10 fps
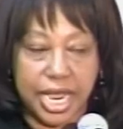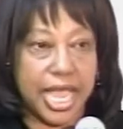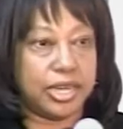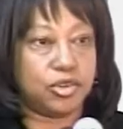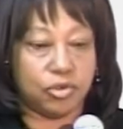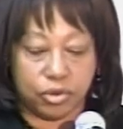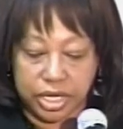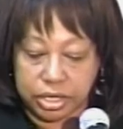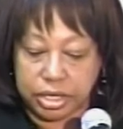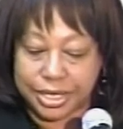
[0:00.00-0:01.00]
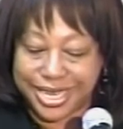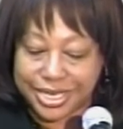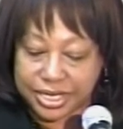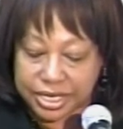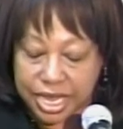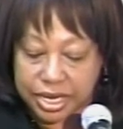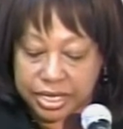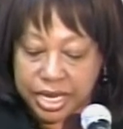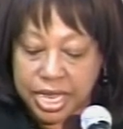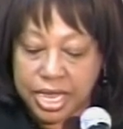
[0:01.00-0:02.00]
and critical insight
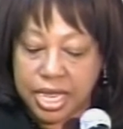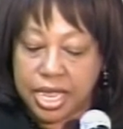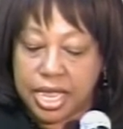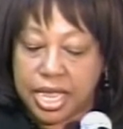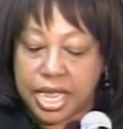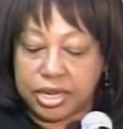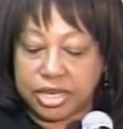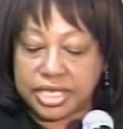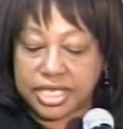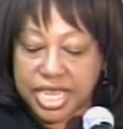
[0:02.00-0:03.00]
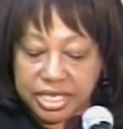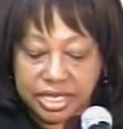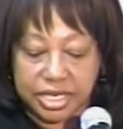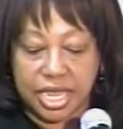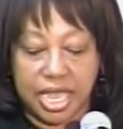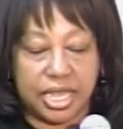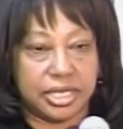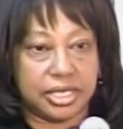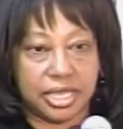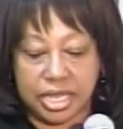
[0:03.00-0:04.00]
and are
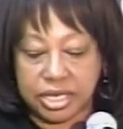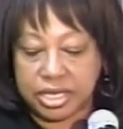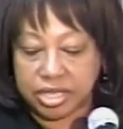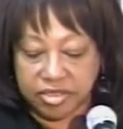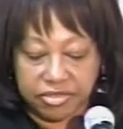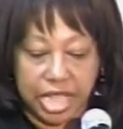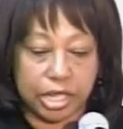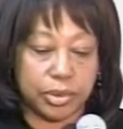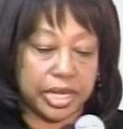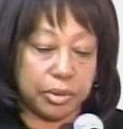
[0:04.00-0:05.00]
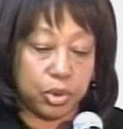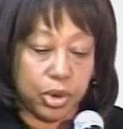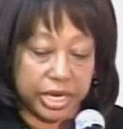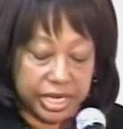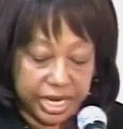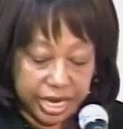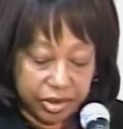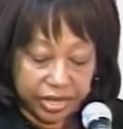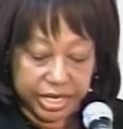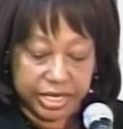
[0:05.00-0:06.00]
sensitized to the following important
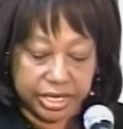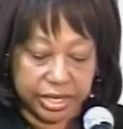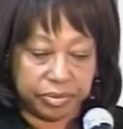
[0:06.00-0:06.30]
areas.